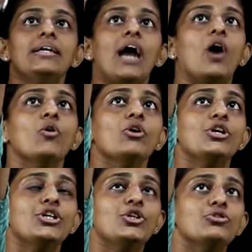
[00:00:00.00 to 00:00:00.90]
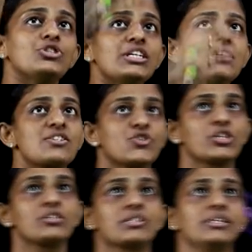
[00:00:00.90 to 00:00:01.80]
Now Eugene's
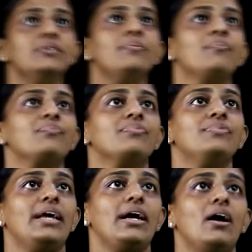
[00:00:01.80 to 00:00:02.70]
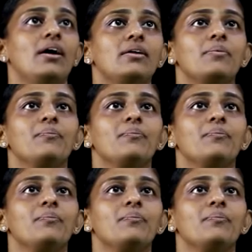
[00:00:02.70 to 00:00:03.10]
children, they are